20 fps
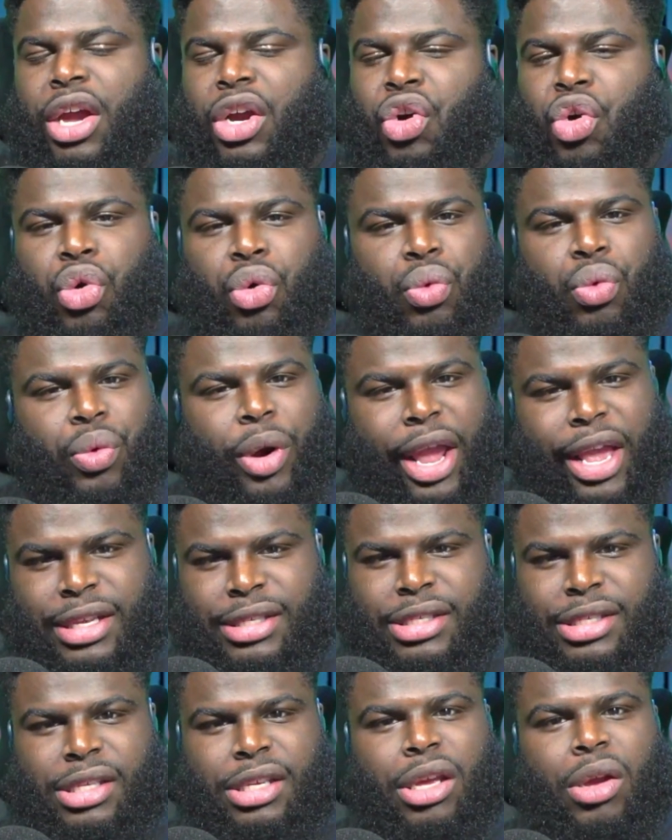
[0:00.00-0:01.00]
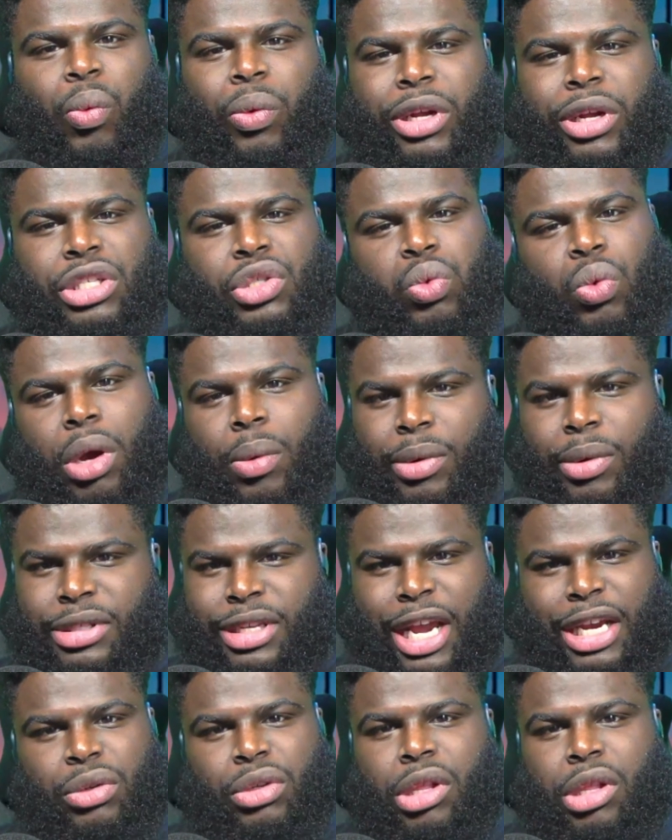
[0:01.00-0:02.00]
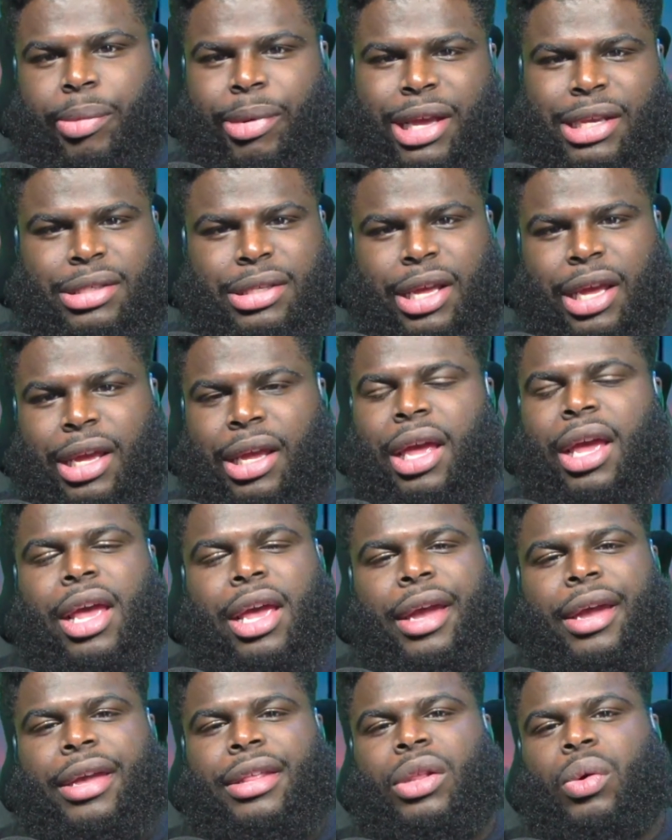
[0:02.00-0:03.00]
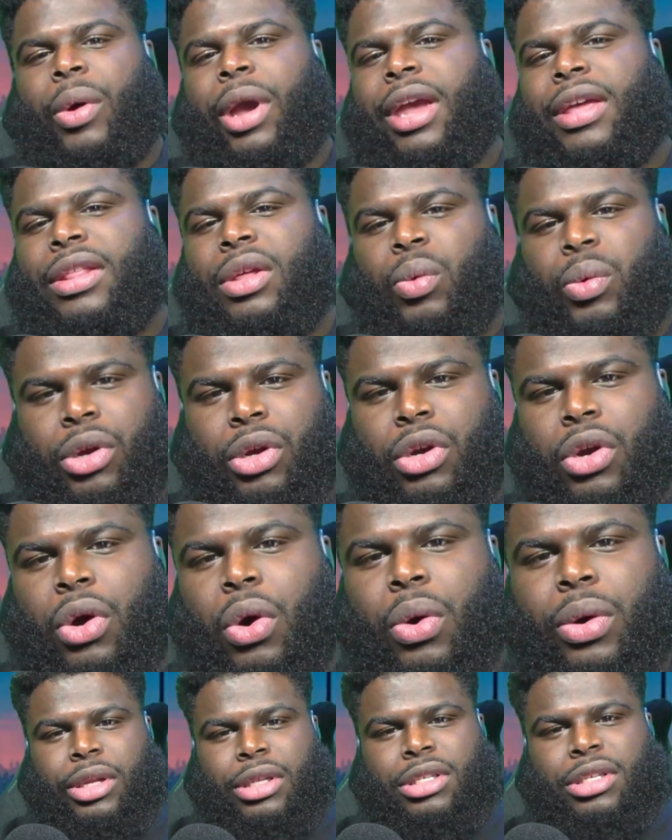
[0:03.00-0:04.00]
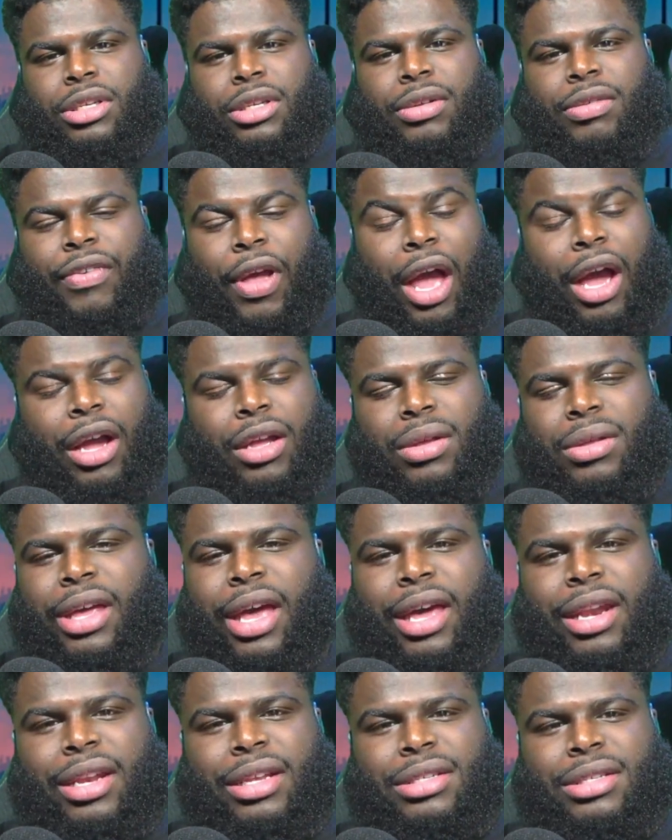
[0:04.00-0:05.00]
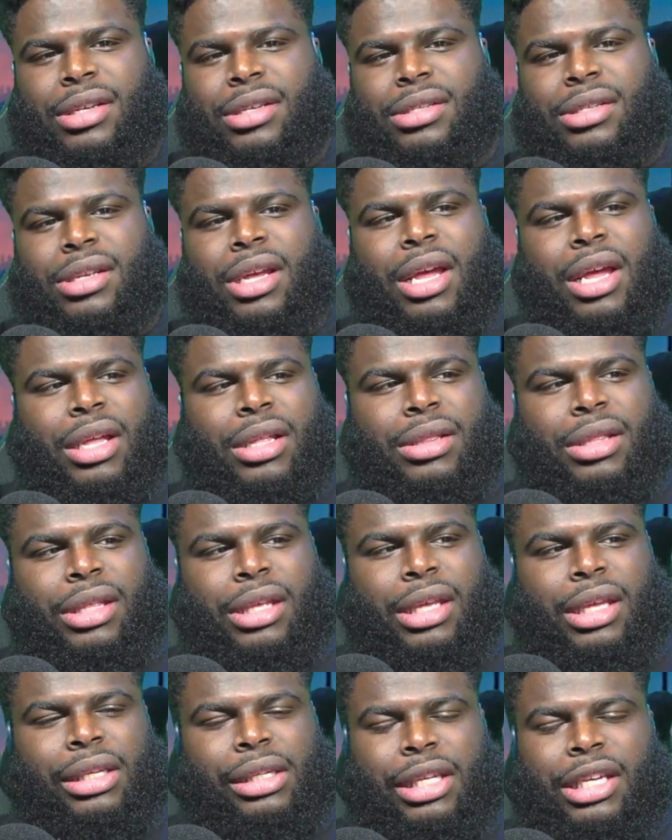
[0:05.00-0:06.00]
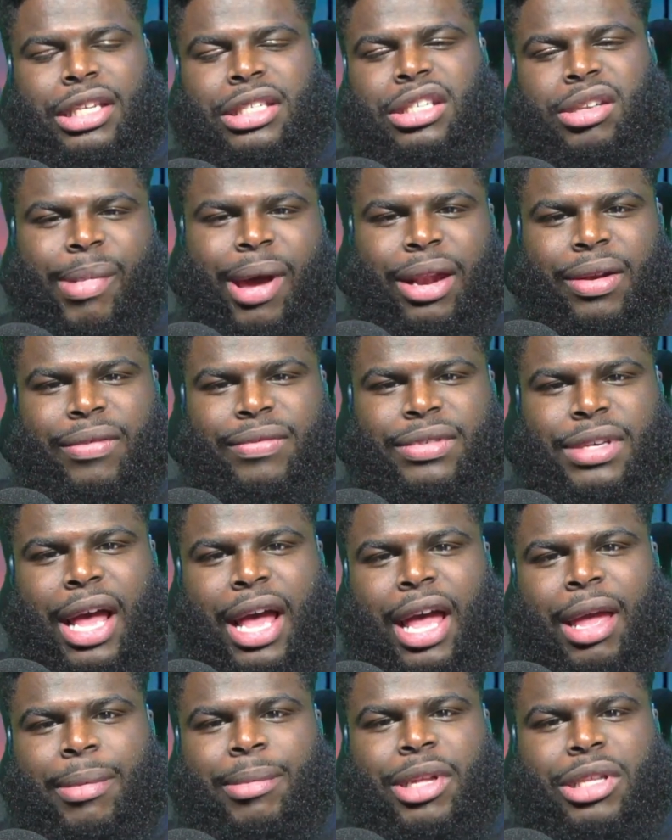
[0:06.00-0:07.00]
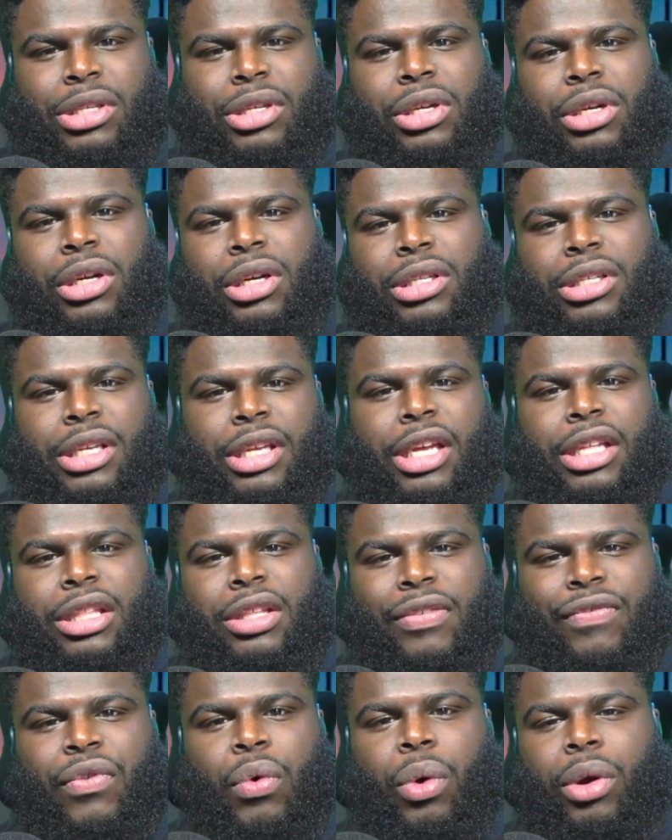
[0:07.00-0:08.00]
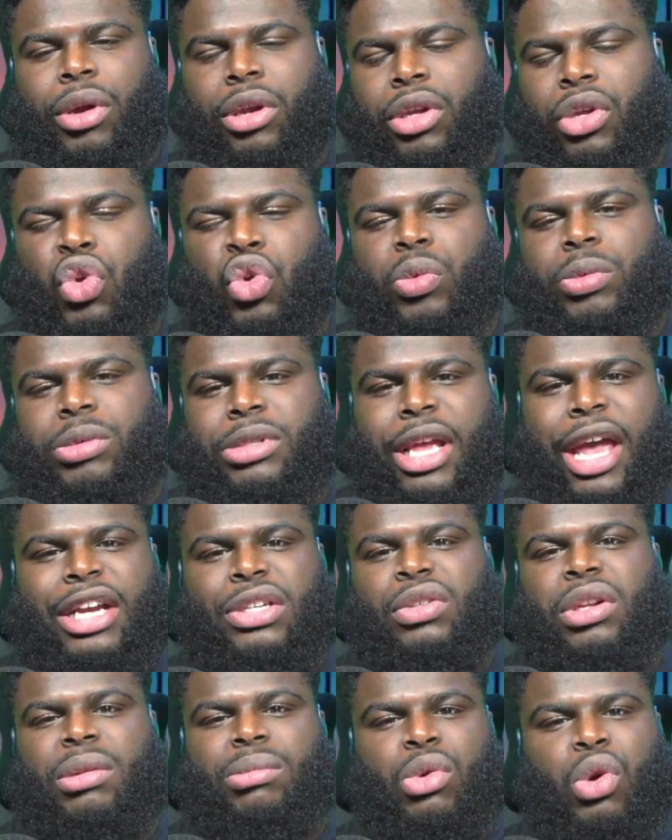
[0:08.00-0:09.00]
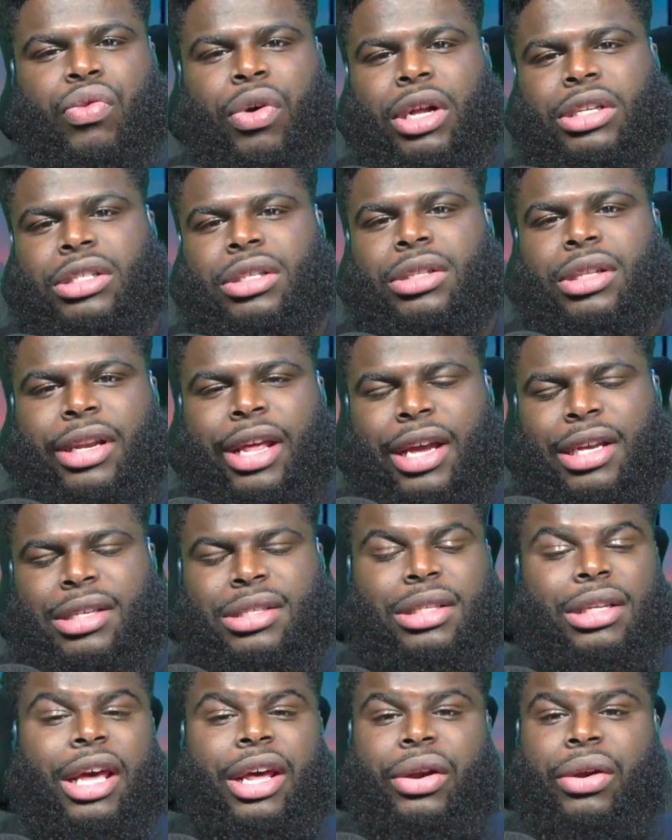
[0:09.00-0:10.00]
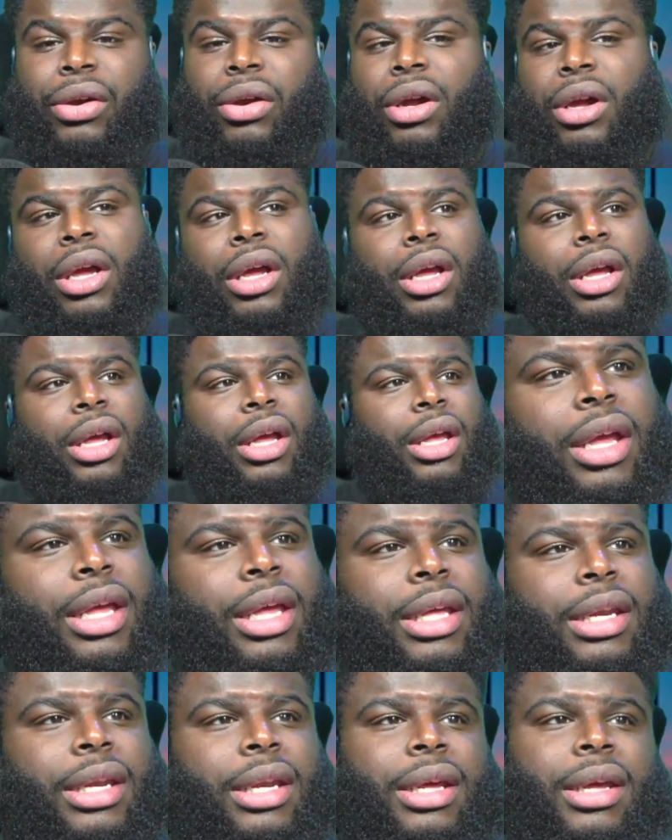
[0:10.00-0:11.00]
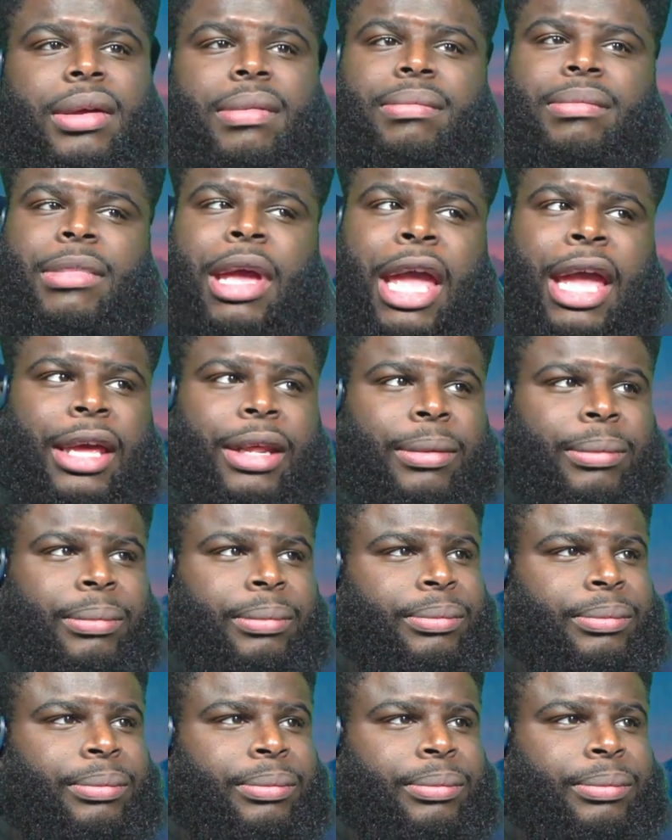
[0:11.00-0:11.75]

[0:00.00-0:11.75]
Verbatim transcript: crazy which one was actually the best deck, and the way that we're going to value that is just the least amount of time it took to get the four cubes to actually move on to the next letter. And man,